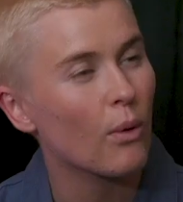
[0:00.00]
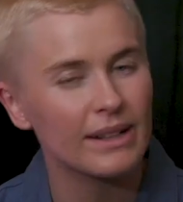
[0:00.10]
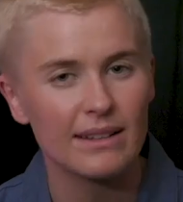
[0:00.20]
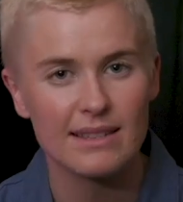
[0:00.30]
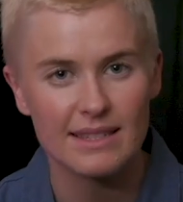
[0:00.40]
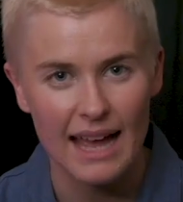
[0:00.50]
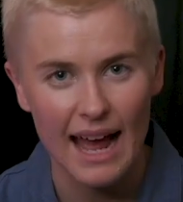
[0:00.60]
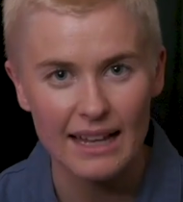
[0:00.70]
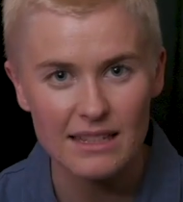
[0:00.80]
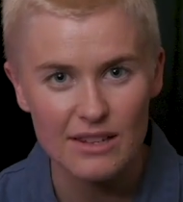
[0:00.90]
quite a
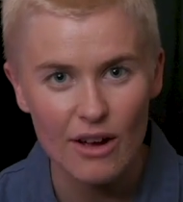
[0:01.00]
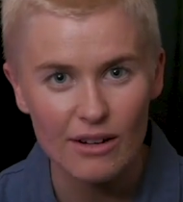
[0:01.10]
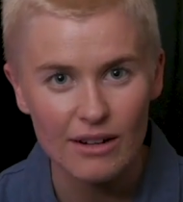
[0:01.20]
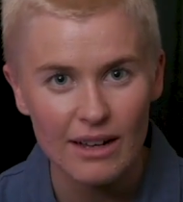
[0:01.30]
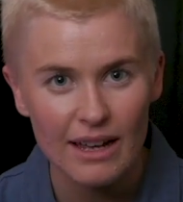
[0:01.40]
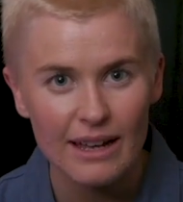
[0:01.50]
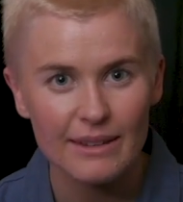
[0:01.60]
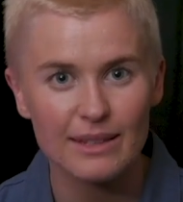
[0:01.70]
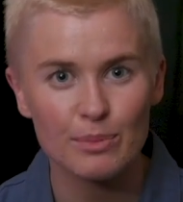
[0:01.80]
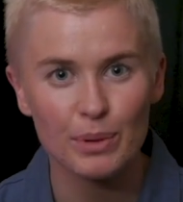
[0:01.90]
sad song
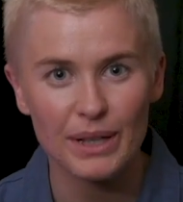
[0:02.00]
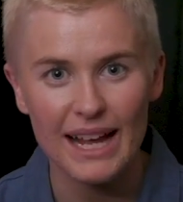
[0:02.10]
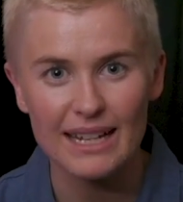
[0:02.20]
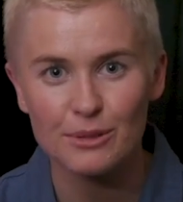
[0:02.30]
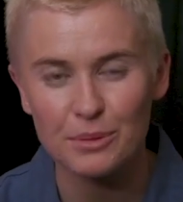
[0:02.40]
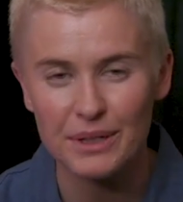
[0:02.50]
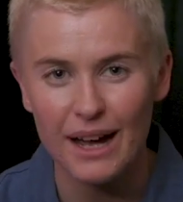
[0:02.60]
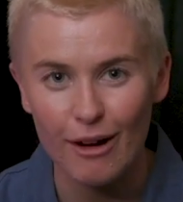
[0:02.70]
that's played to an